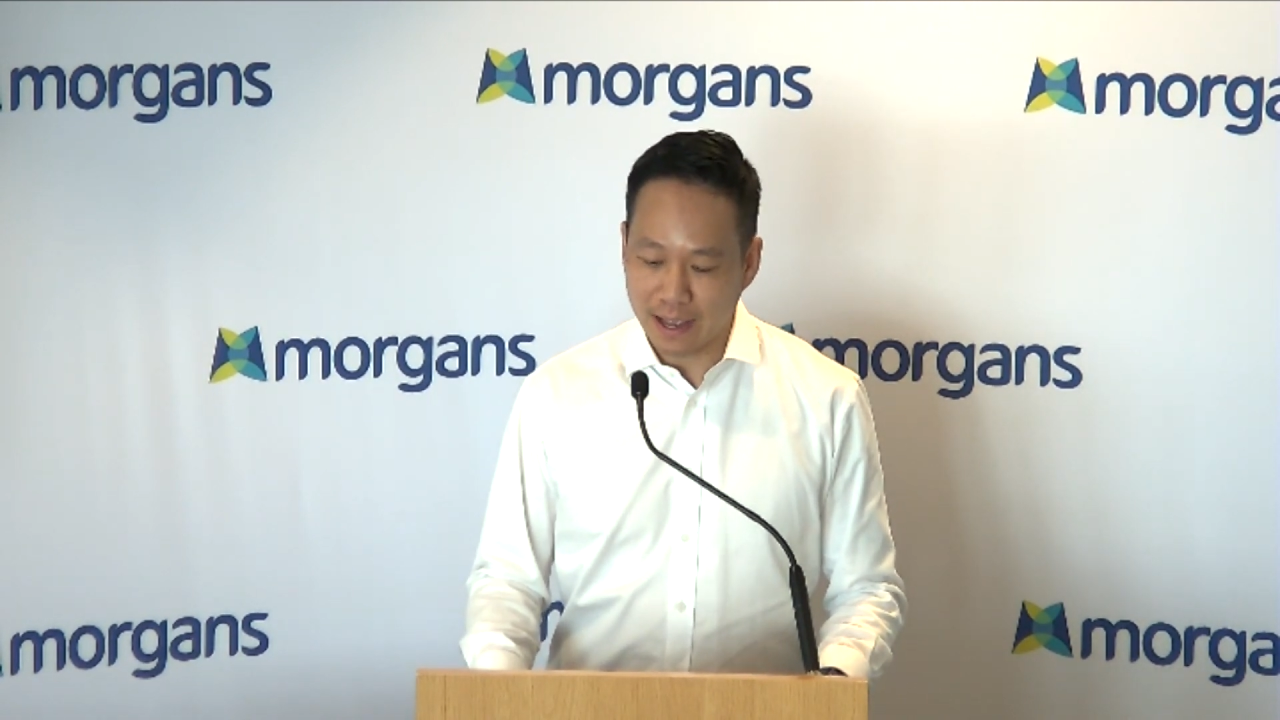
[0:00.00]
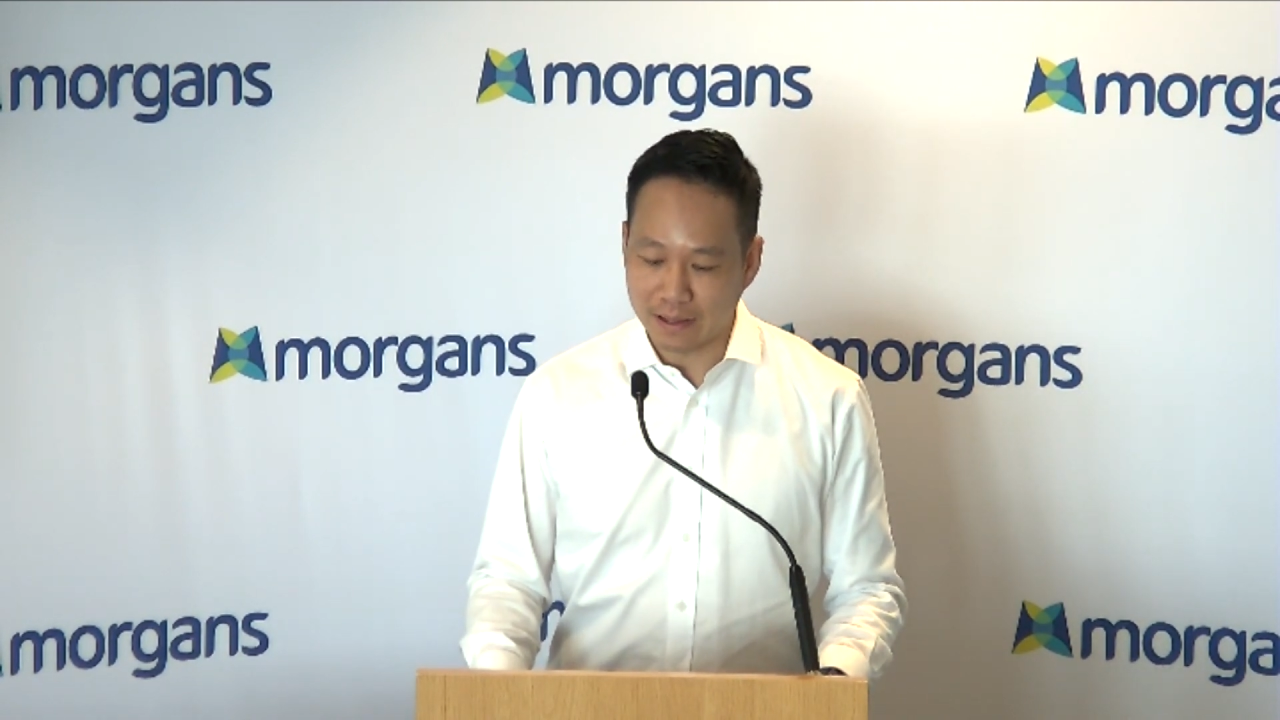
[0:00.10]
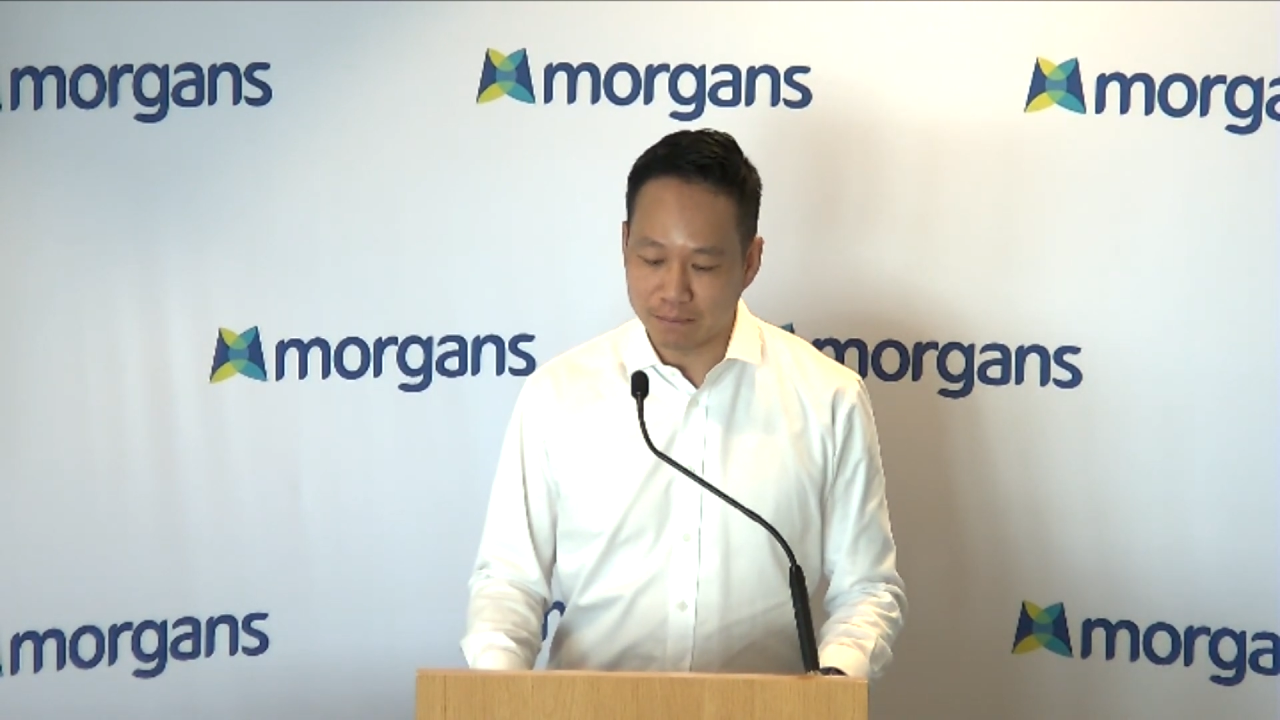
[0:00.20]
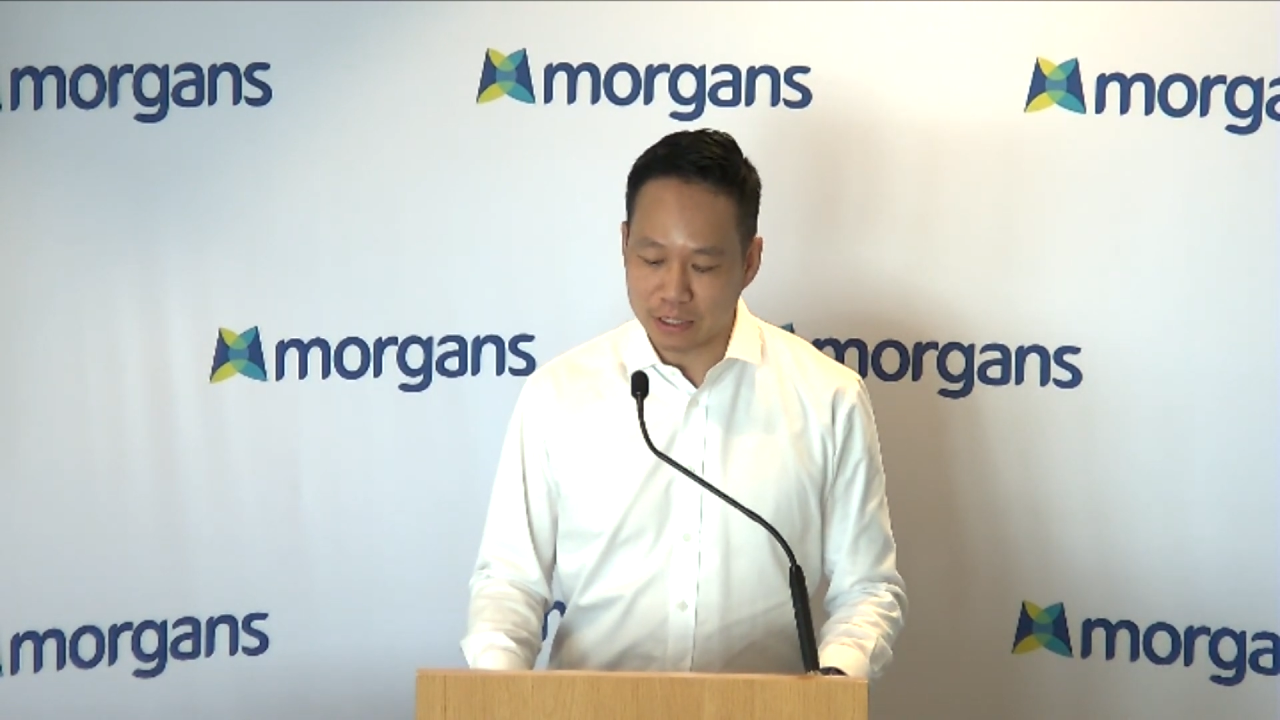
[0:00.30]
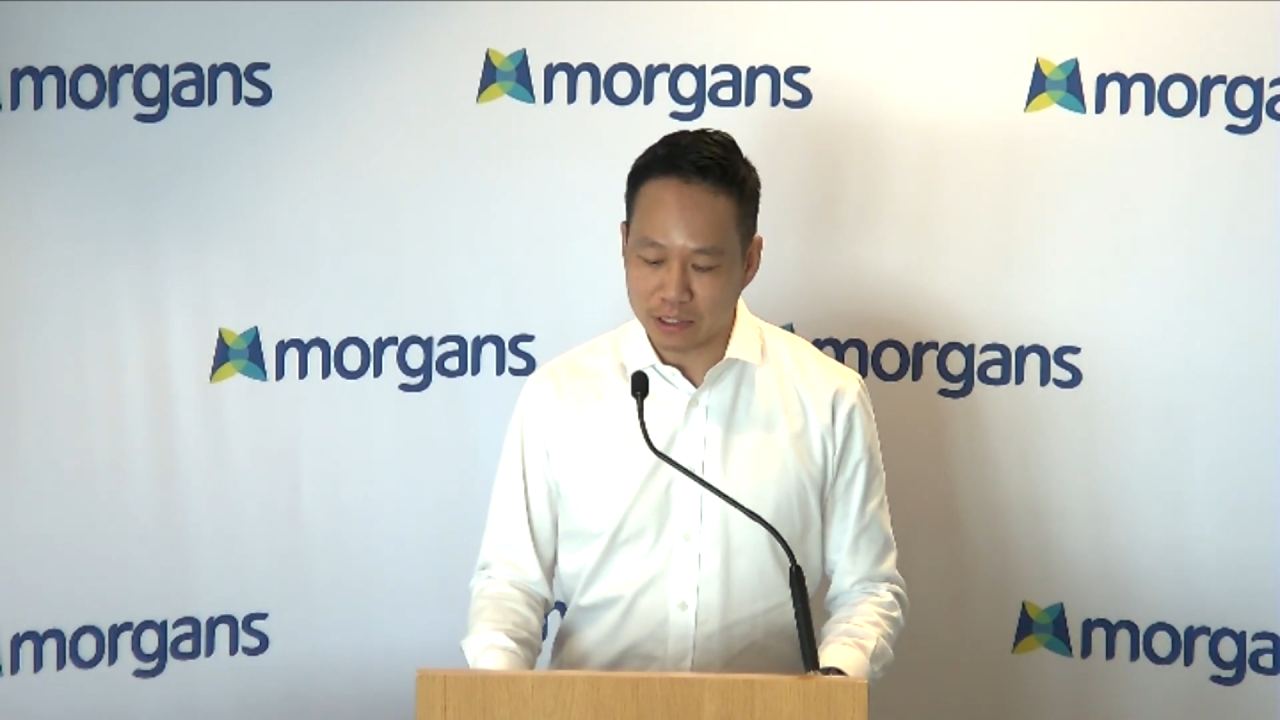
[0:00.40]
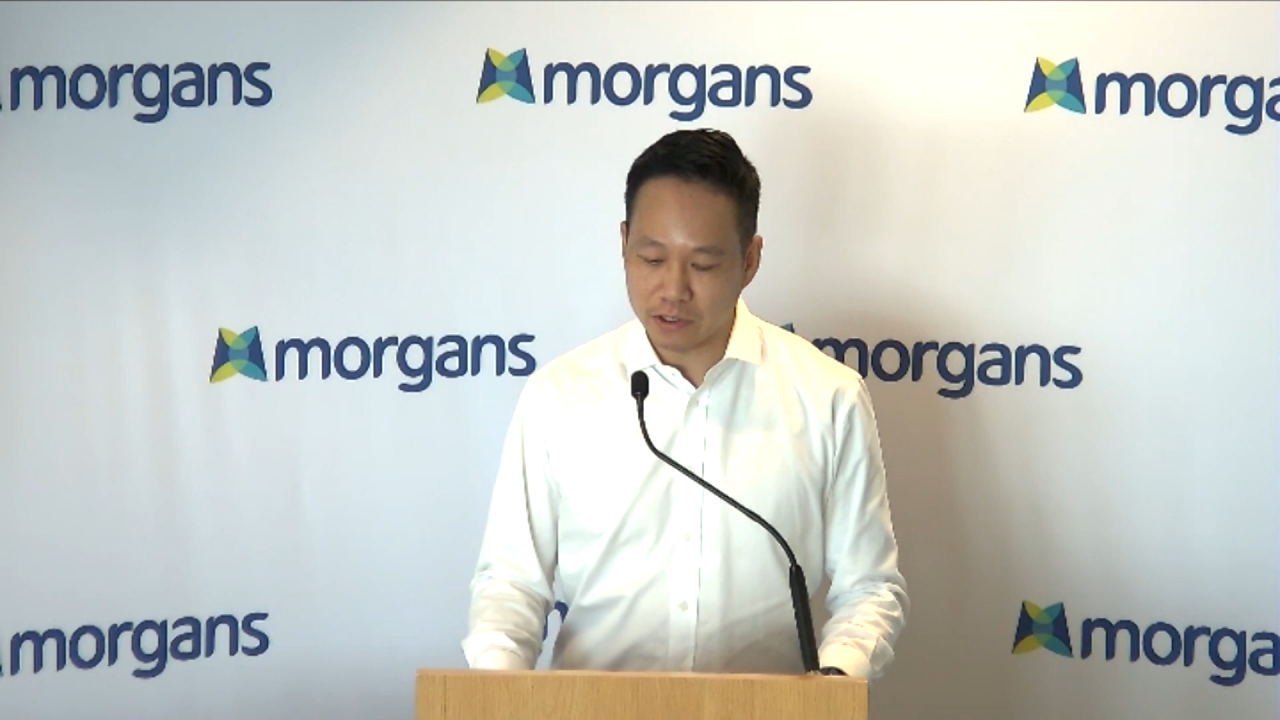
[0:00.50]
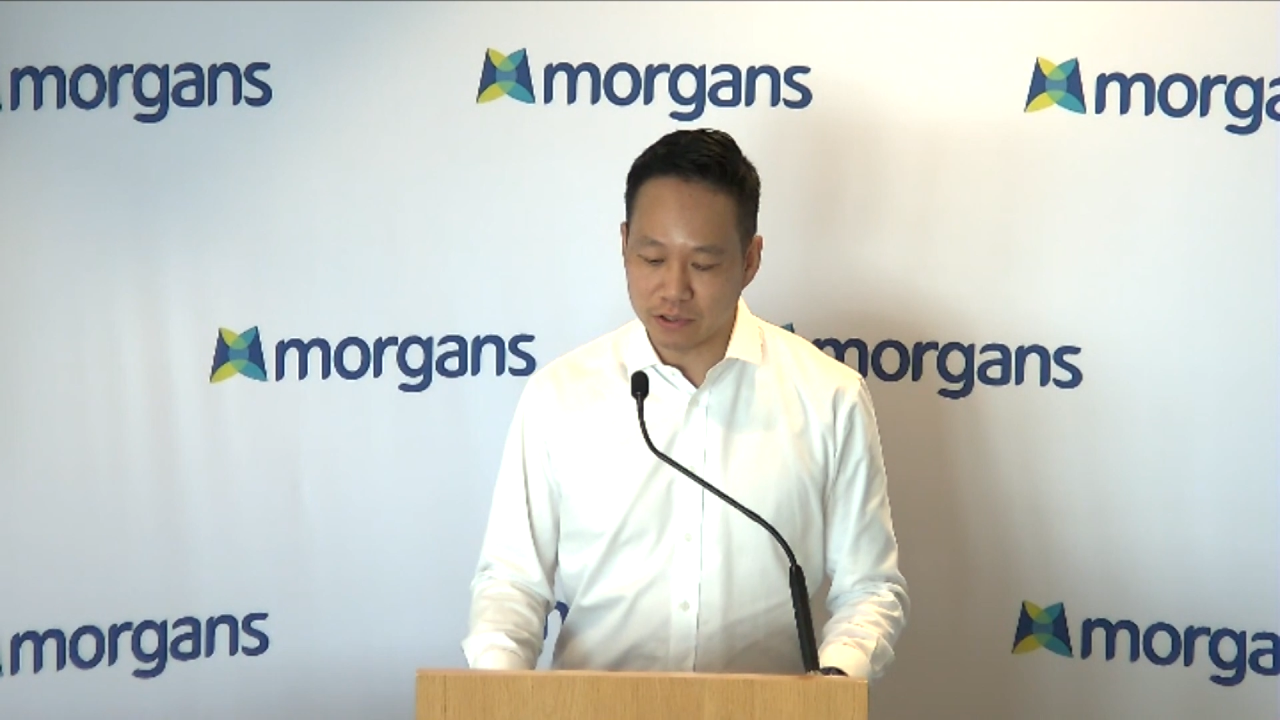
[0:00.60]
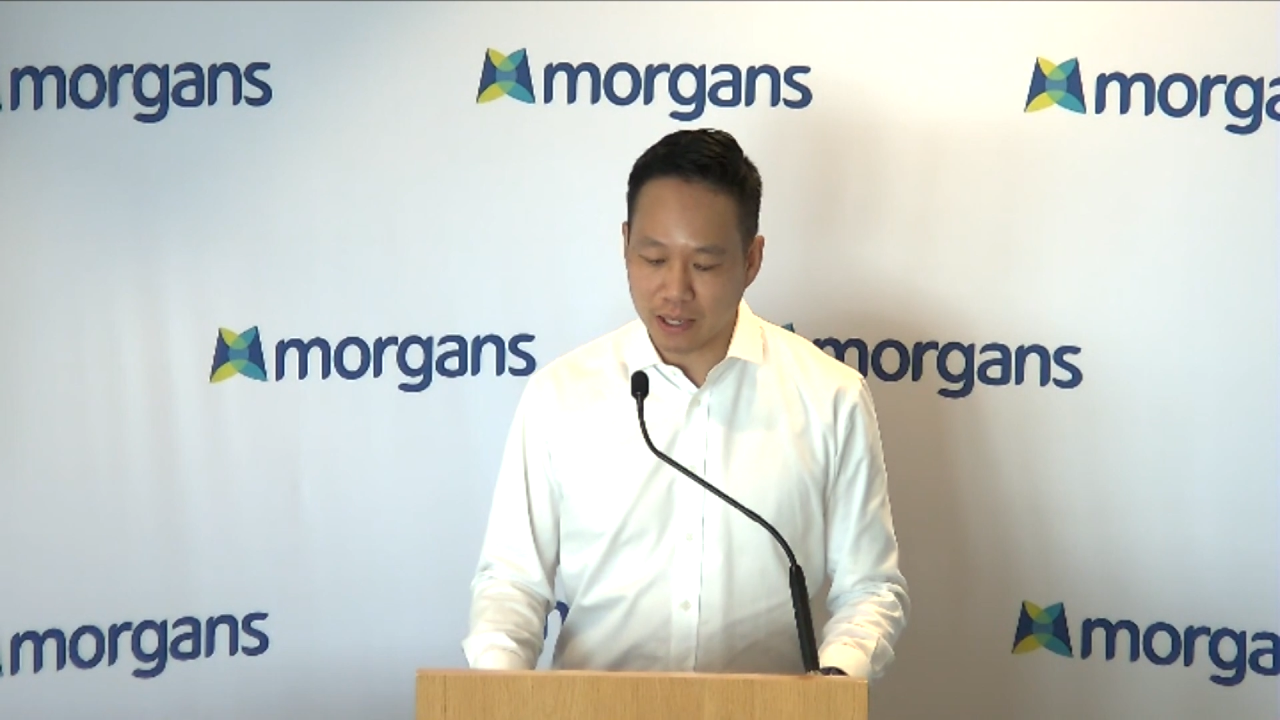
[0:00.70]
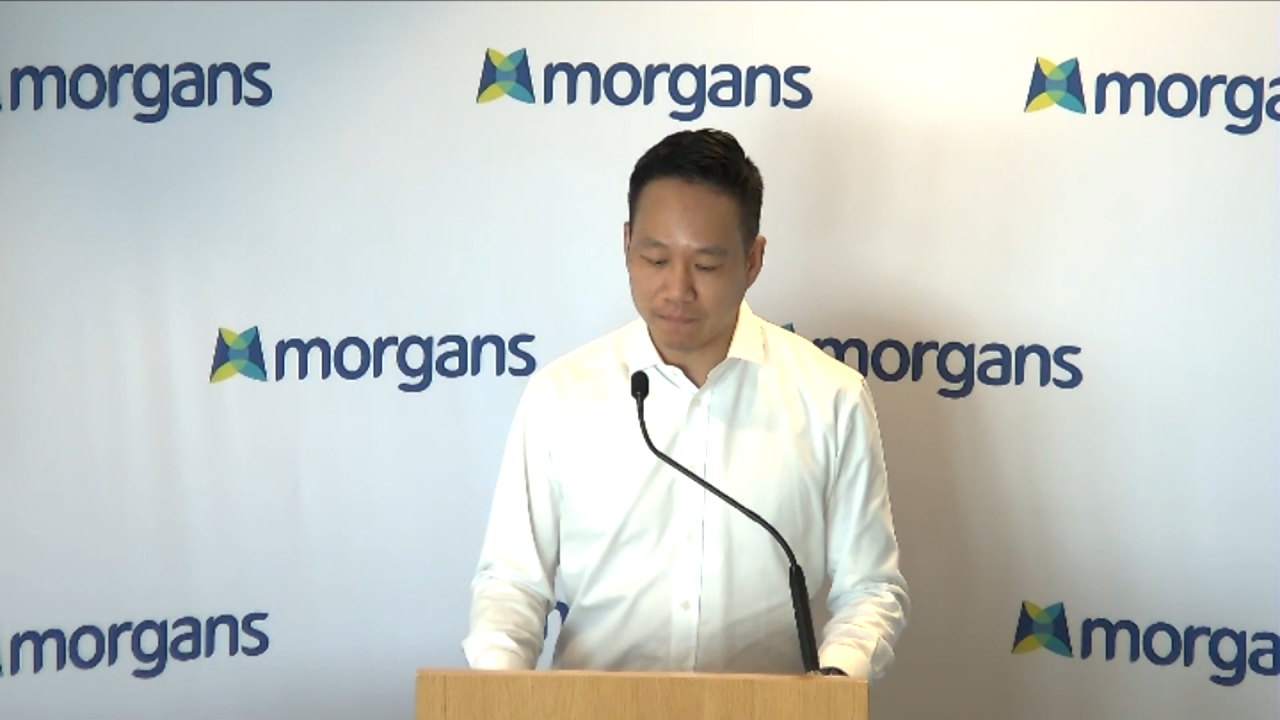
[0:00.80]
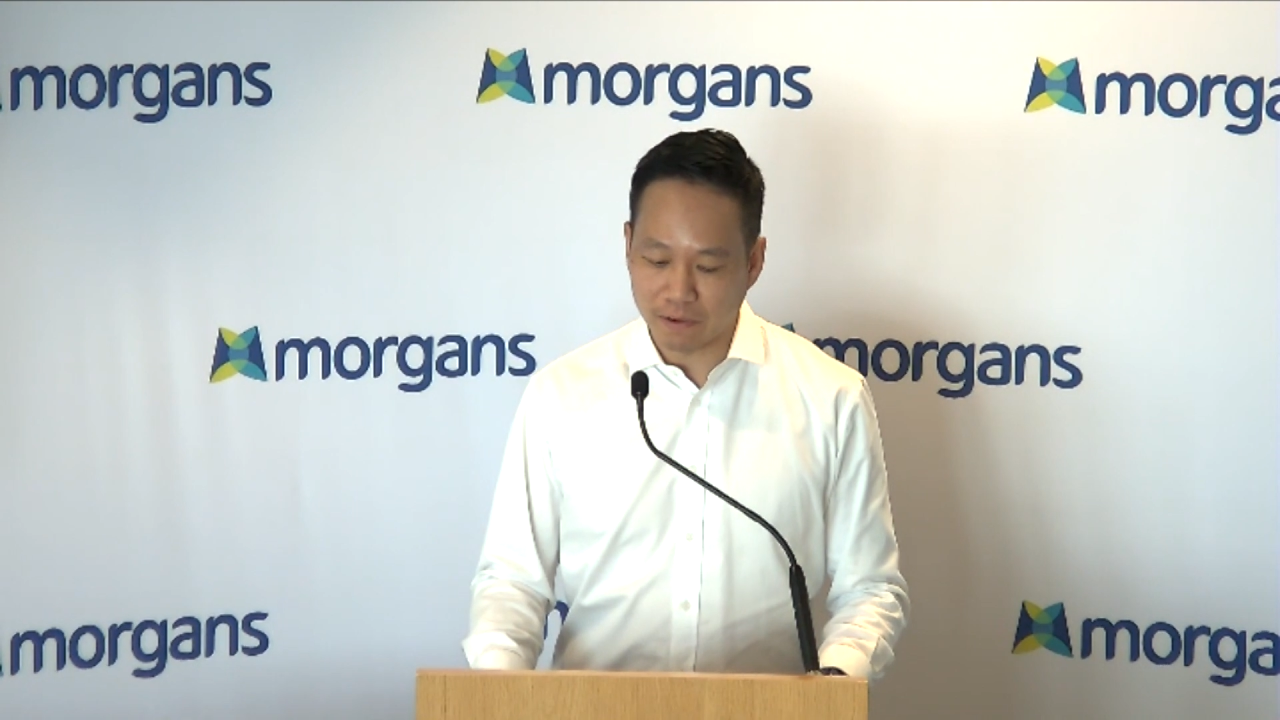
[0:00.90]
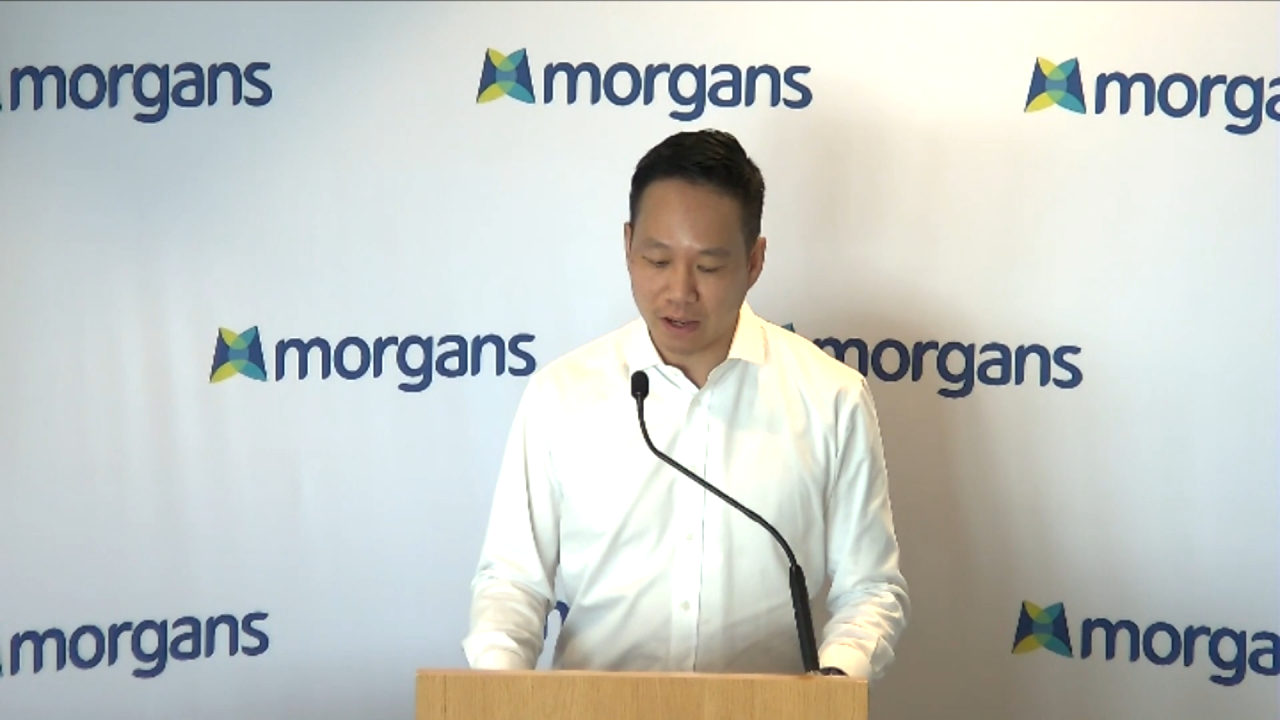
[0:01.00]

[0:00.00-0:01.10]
and the materials up